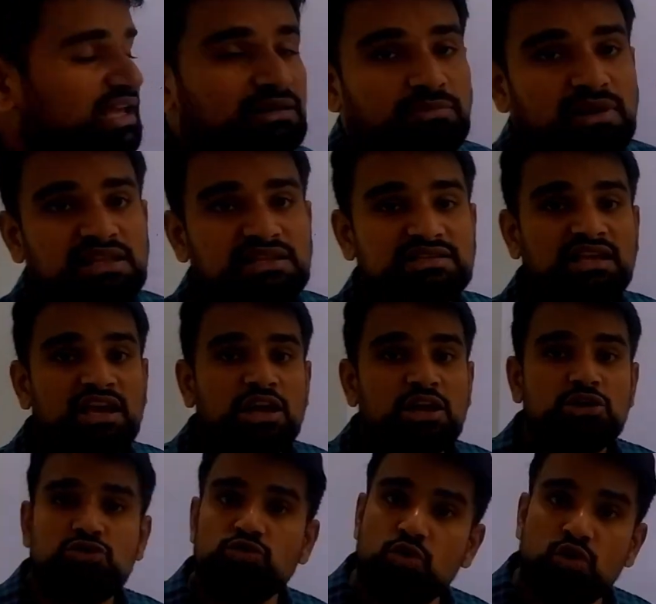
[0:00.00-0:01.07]
that
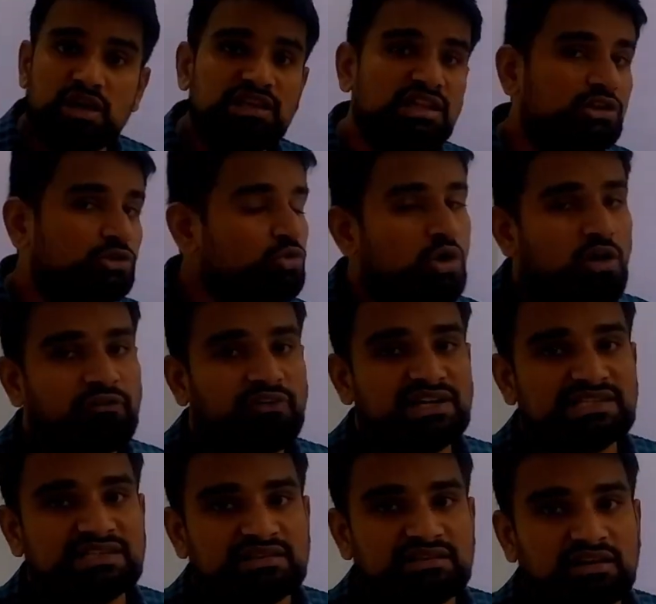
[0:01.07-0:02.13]
means either two of
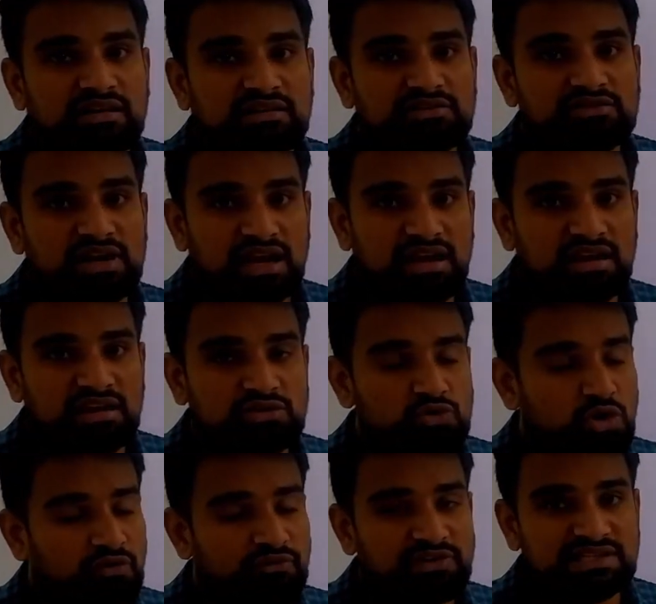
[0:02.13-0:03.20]

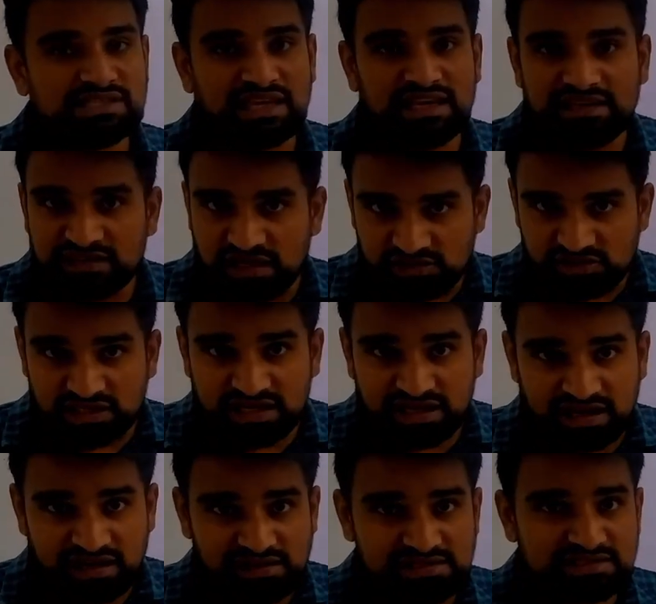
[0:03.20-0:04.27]
its interior
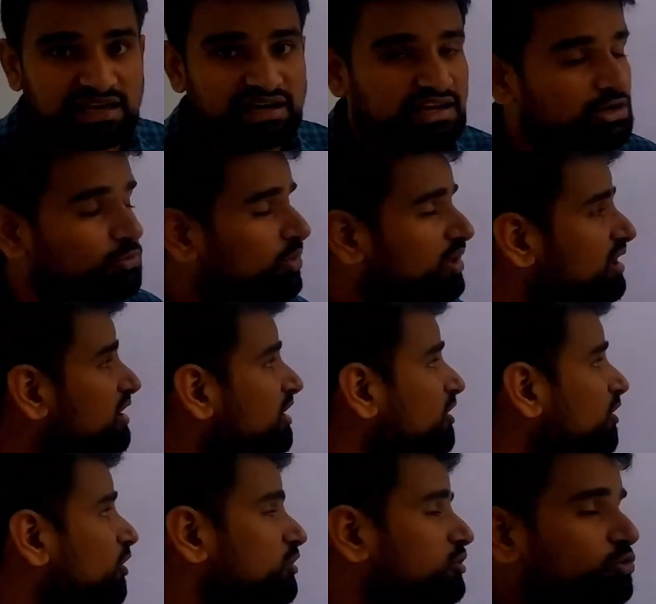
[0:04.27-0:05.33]
angles are
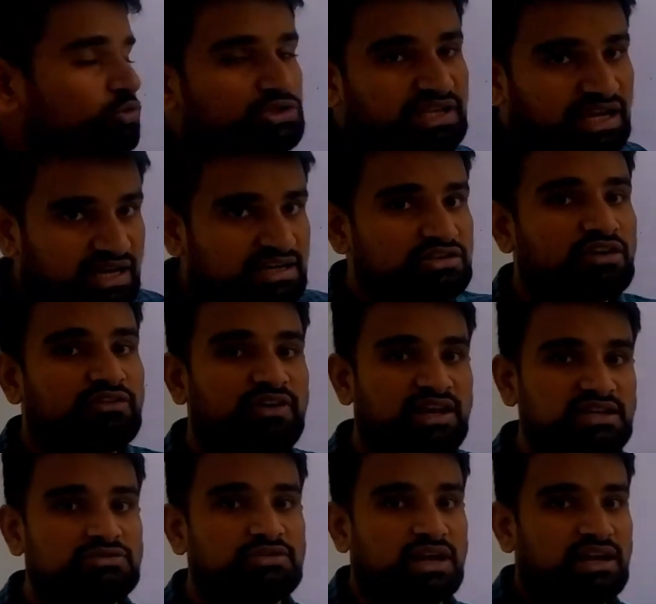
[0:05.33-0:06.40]
equal, or two sides of
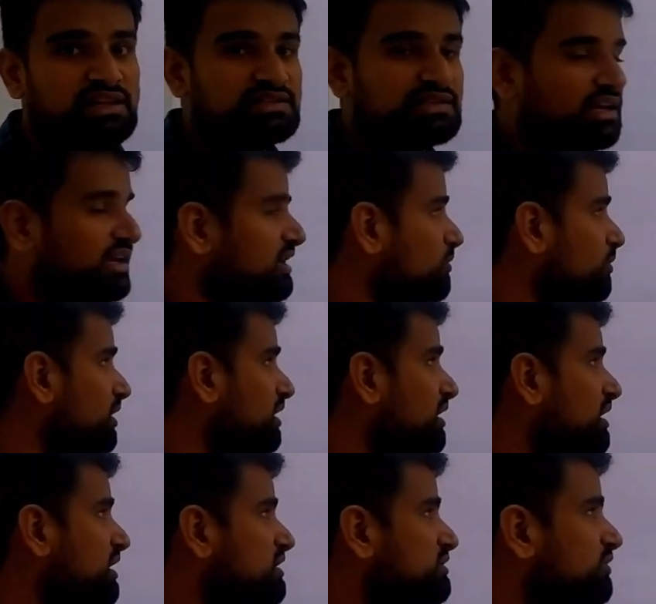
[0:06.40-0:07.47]
any triangles are equal.
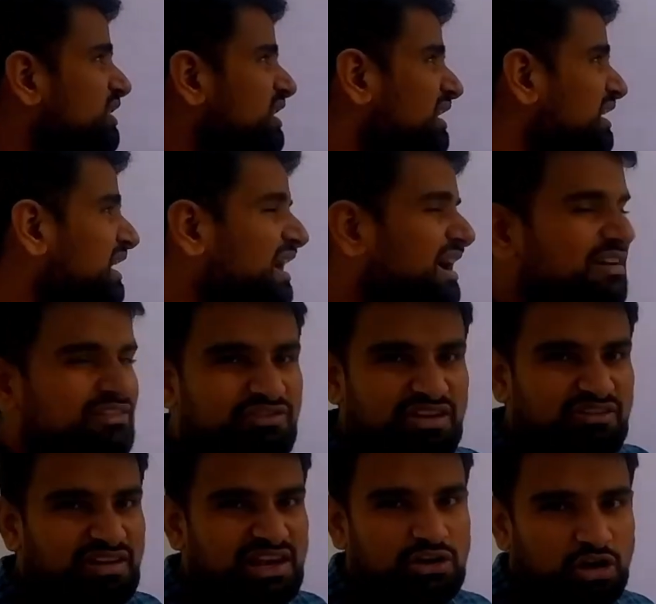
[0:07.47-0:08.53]
So here
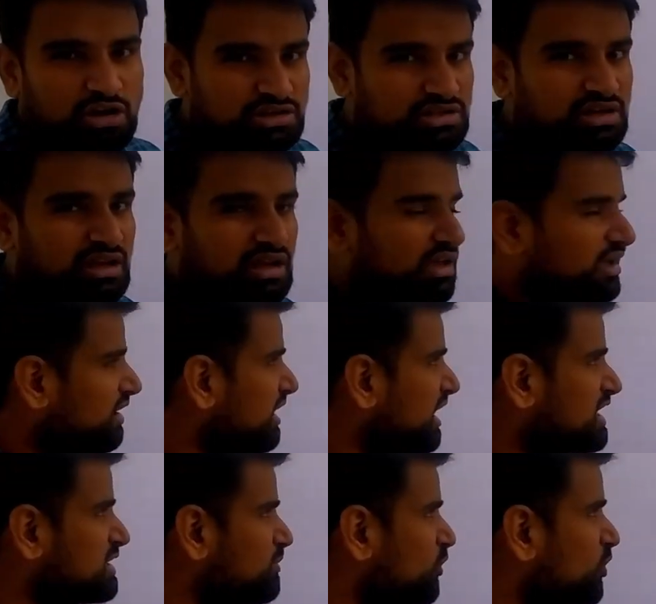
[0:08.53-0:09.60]
we will not
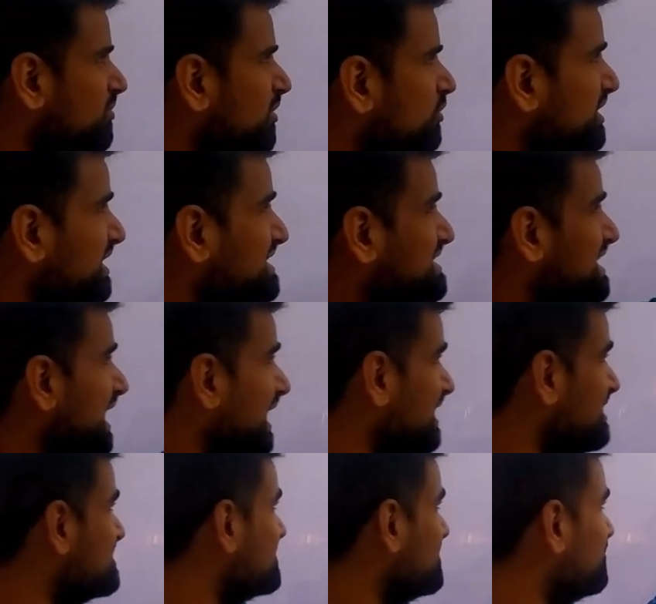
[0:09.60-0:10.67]
explore about its
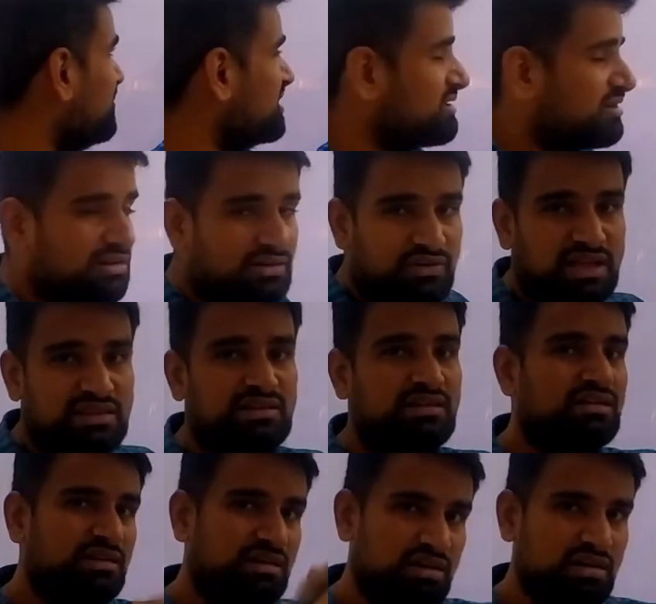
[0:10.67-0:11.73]
sides, but
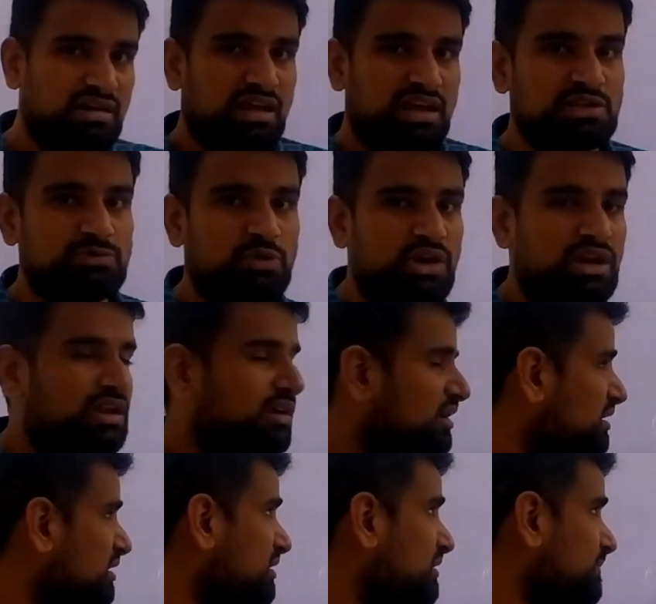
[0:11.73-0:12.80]
rather exploring
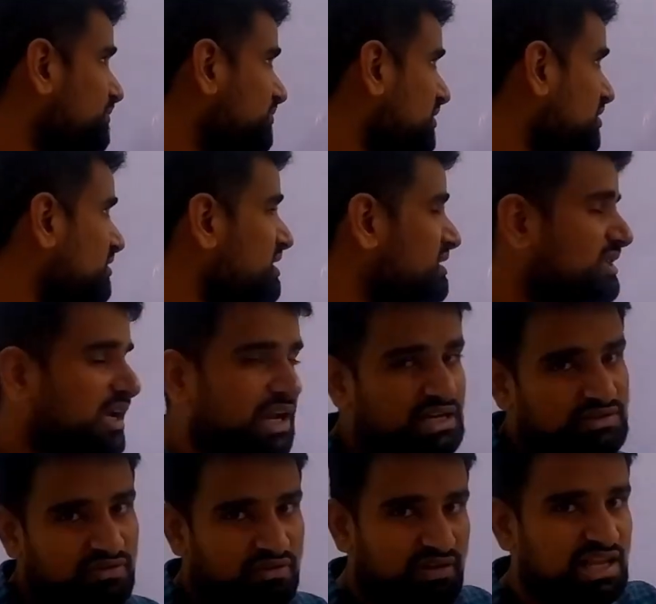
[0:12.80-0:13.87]
on the
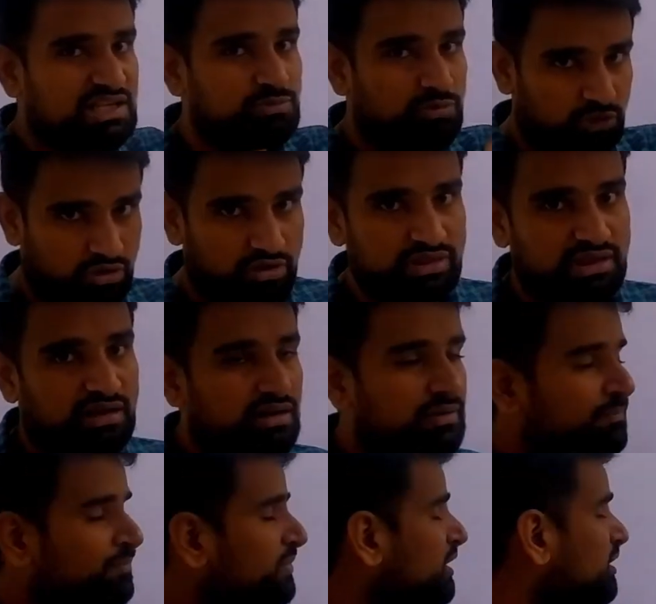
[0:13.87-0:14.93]
sides, we will explore on
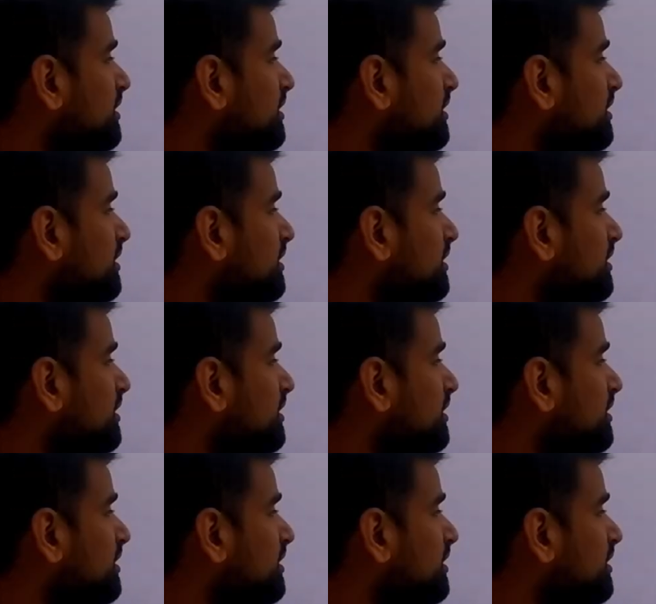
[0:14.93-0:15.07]
the